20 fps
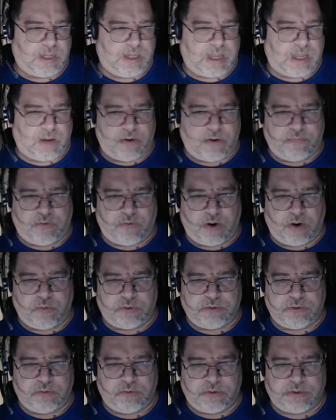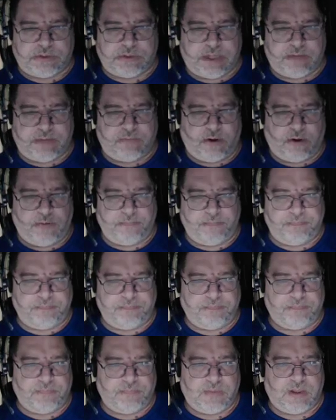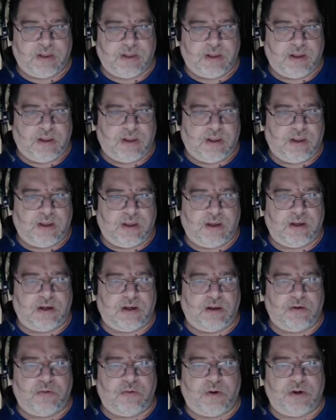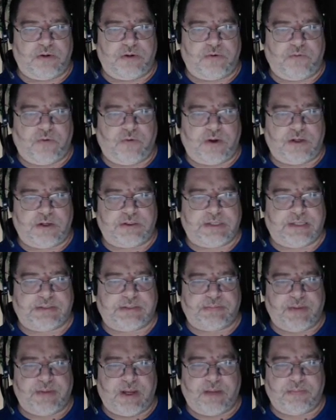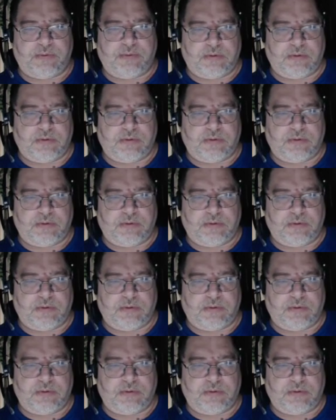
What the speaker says: However, I will do a save all, and I'll go ahead and create a test map.